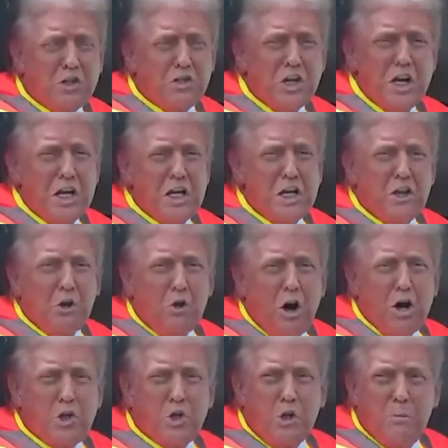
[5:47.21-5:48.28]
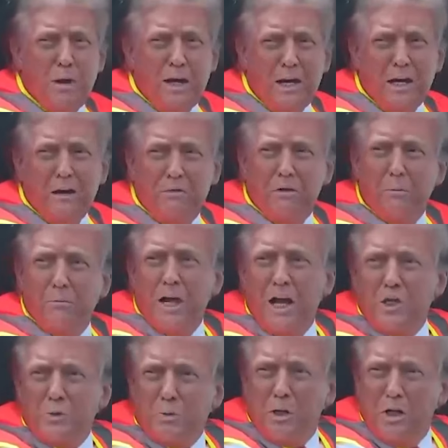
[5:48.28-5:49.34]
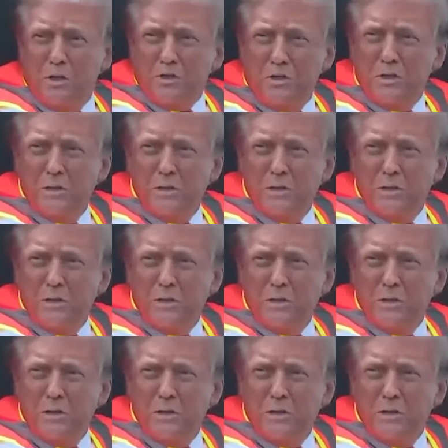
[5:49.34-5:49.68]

There aren't too many of them. Yes, please.